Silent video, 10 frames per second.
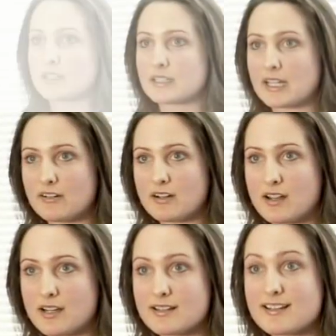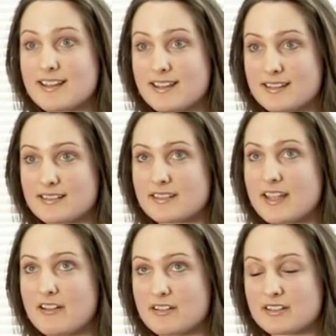Caroline is
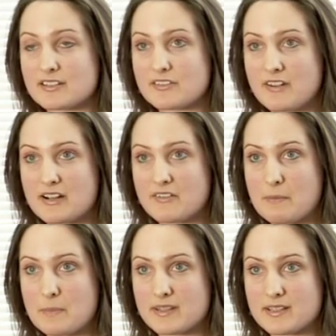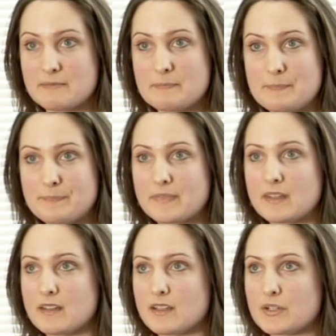Erica's great-grandmother,
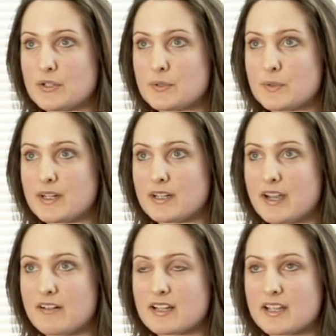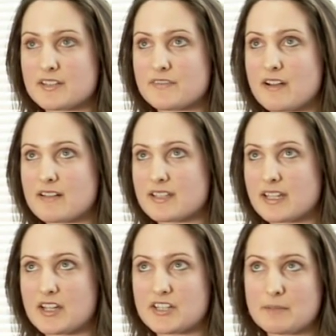who Erica has very
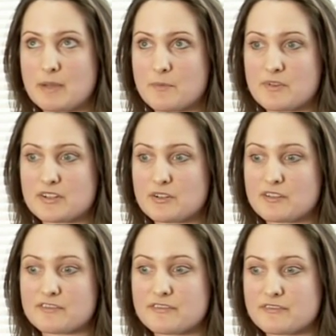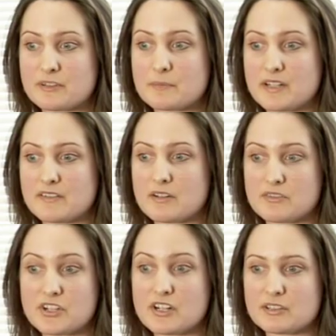sketchy memories of from her own
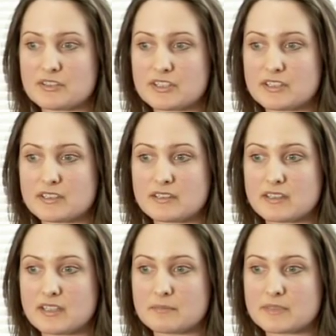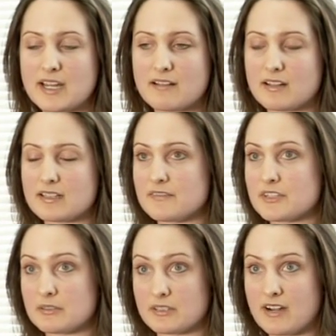childhood. Caroline lives
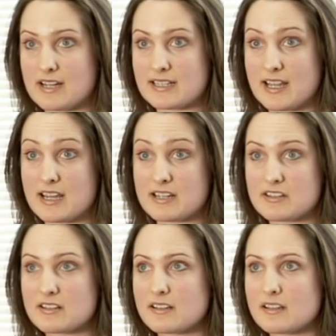to a great age.